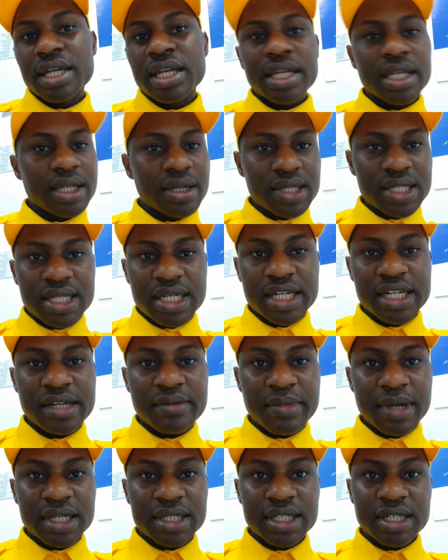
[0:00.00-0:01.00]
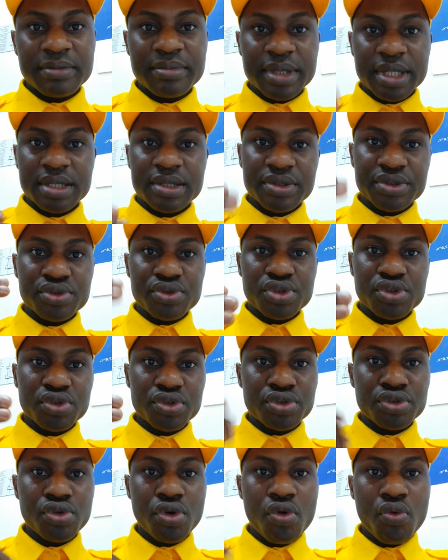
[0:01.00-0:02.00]
It doesn't really matter, but you
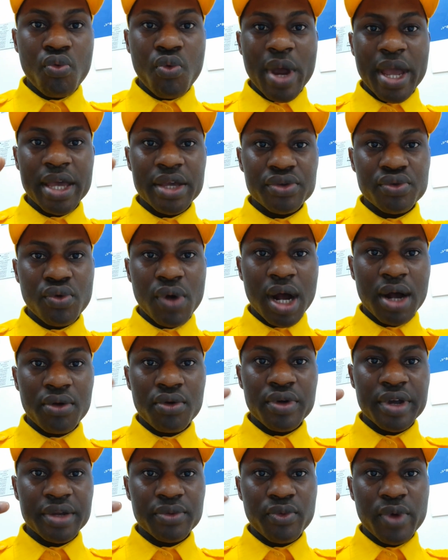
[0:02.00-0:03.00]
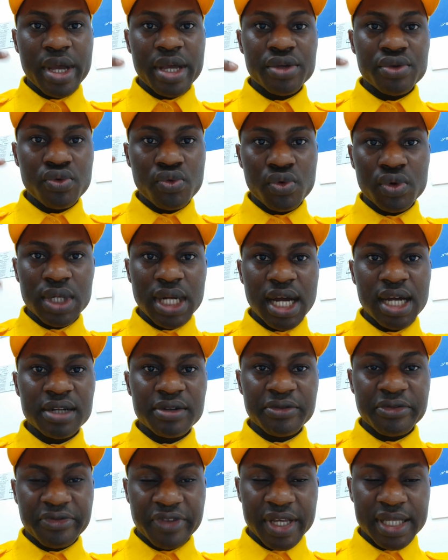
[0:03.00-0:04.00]
should know where you are going, where you will
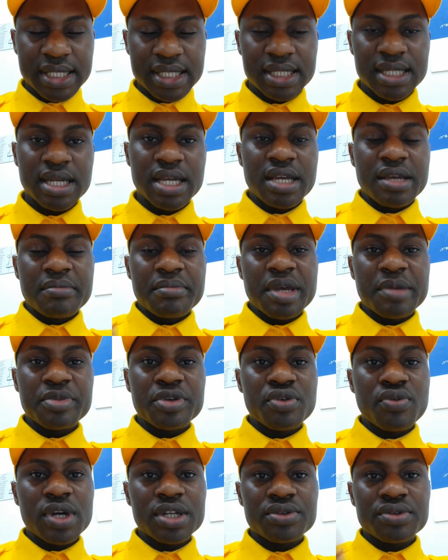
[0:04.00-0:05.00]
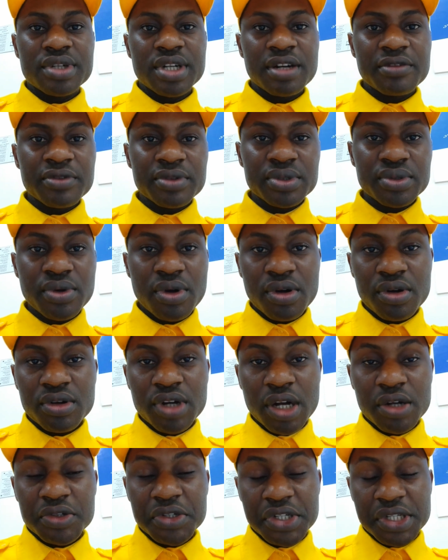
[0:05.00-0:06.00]
land first. Maybe you want to travel to all
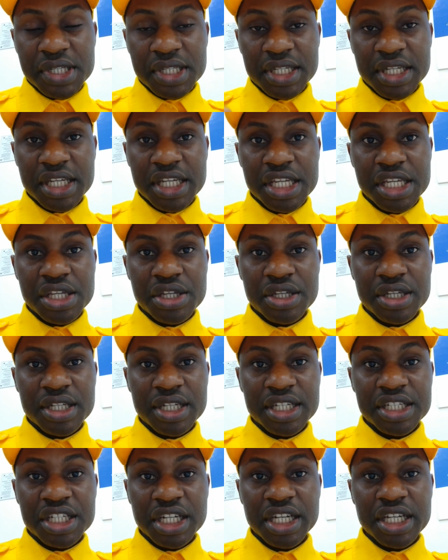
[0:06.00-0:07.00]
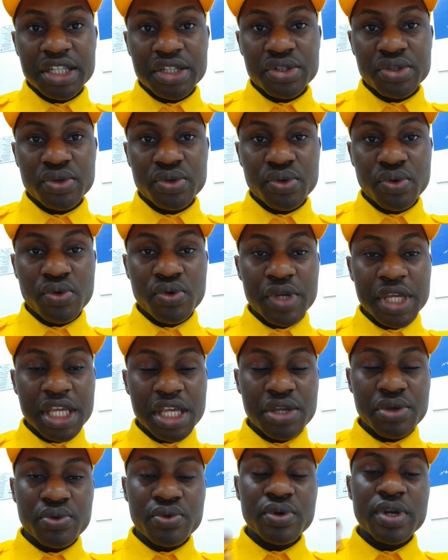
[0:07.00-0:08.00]
countries in the Schengen zone or
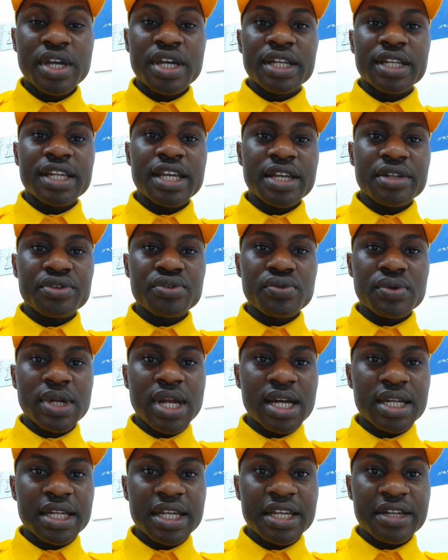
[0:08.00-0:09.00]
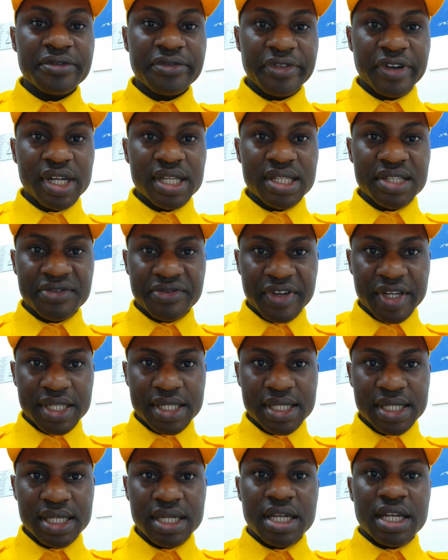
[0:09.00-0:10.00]
EU, then you land in France
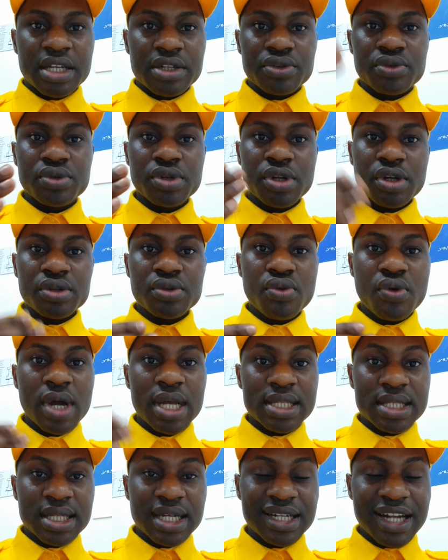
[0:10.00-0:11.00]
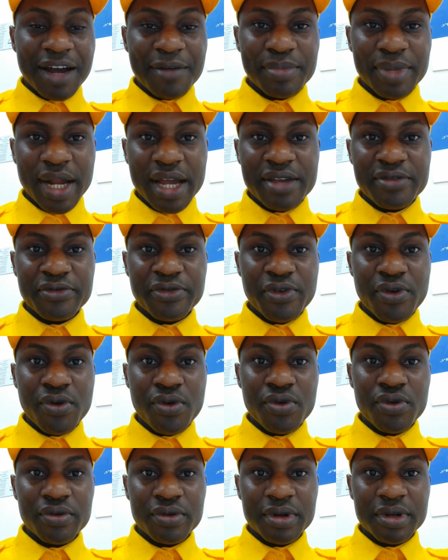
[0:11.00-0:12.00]
first. Do not go and start applying
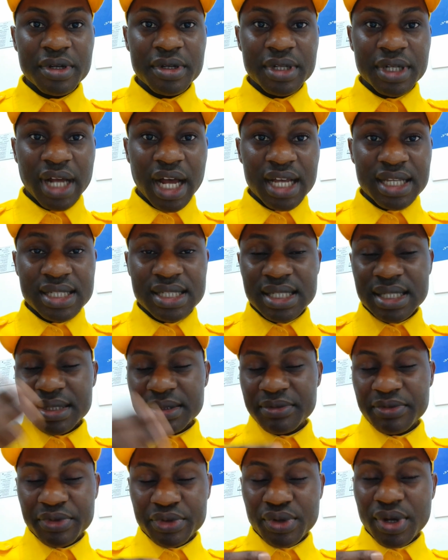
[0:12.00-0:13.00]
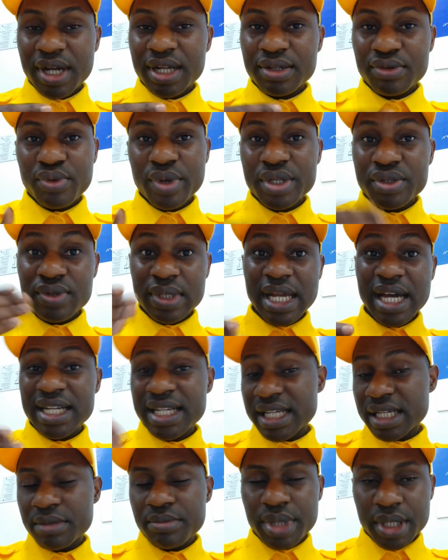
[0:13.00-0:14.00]
for as you are going to
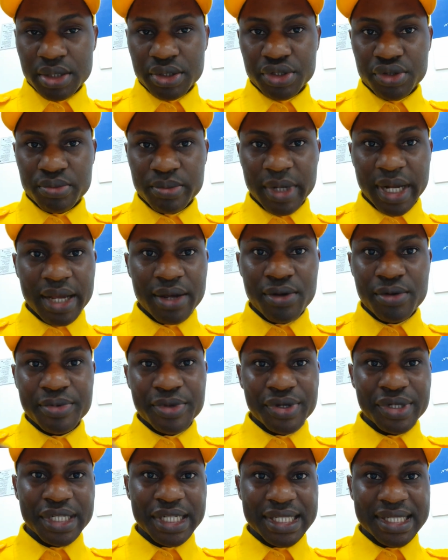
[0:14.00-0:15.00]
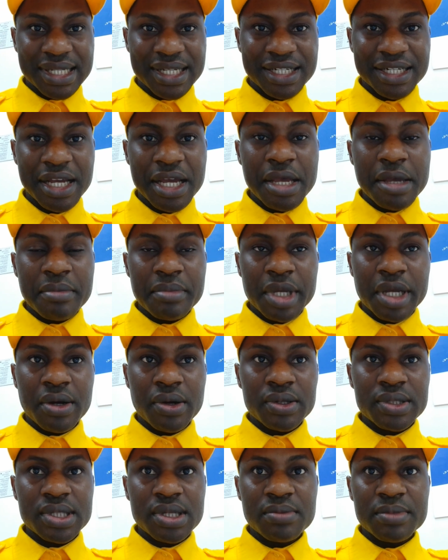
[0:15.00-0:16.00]
land in Belgium. I hope you understand,
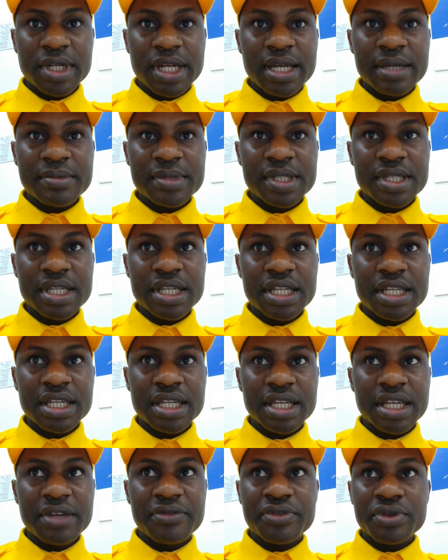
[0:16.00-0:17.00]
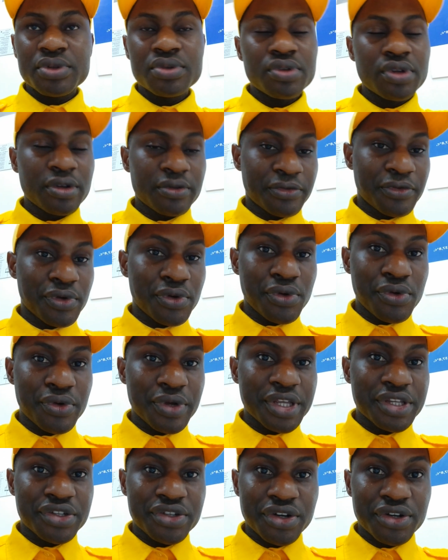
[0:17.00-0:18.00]
because sometimes if you do not follow
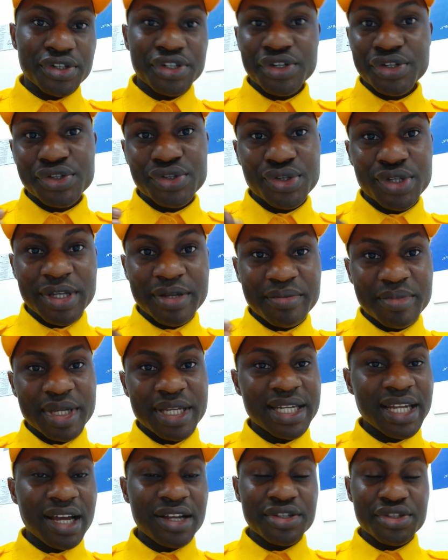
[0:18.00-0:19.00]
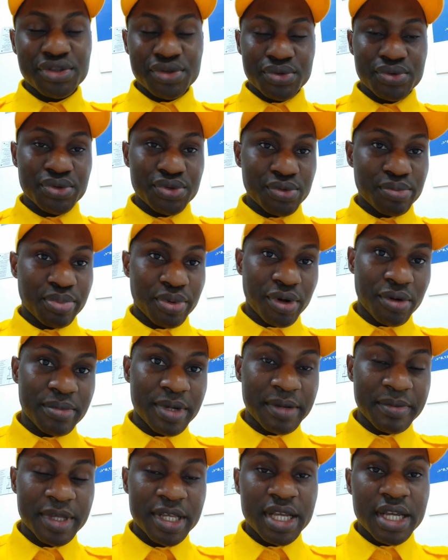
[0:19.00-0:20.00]
instructions, it may land you to
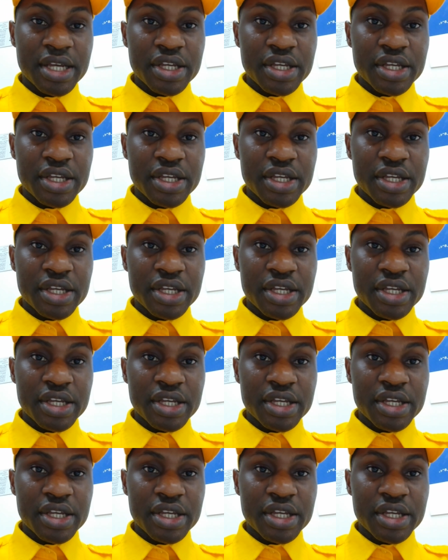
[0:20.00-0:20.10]
problem.